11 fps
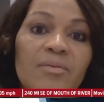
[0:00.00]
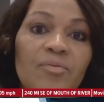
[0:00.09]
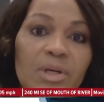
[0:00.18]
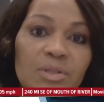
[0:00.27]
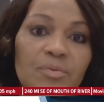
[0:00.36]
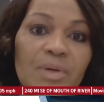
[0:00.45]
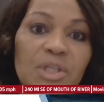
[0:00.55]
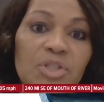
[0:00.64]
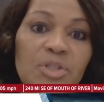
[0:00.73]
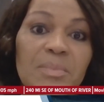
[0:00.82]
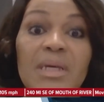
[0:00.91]
of
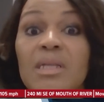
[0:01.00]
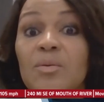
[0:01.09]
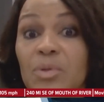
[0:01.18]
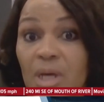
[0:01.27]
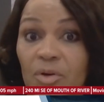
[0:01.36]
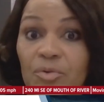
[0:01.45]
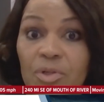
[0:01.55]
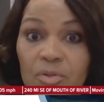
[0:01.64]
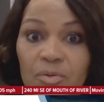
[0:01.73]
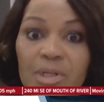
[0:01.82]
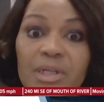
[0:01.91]
restoration, beginning with our
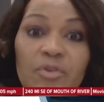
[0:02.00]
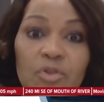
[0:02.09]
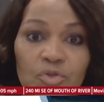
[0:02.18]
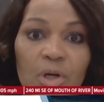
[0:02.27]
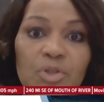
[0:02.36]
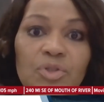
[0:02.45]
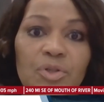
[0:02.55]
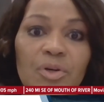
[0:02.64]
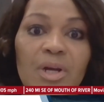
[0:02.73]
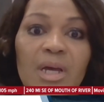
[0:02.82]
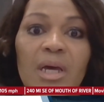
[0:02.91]
critical
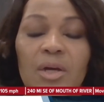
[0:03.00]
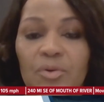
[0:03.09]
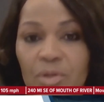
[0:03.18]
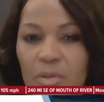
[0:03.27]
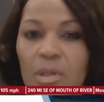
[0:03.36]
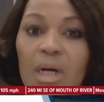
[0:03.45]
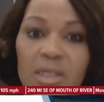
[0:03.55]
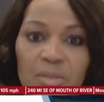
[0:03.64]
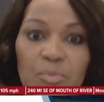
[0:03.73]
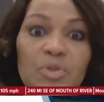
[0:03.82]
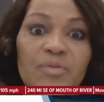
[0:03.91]
infrastructure and critical
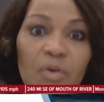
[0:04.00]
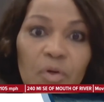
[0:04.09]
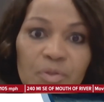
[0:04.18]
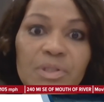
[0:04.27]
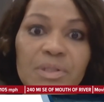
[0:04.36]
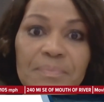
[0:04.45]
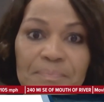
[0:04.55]
customers first.